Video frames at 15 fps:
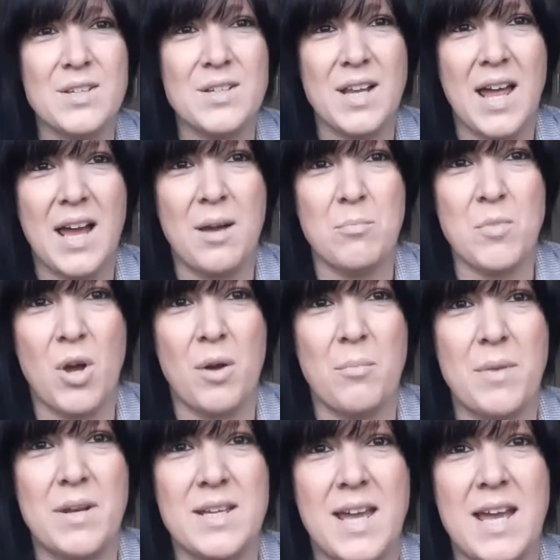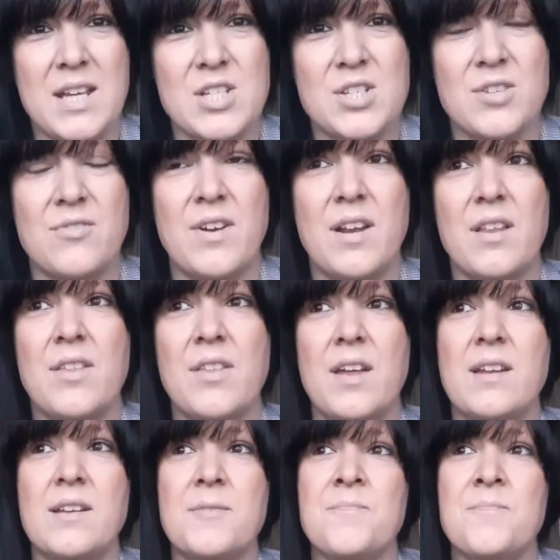Like I'm not on medication or anything.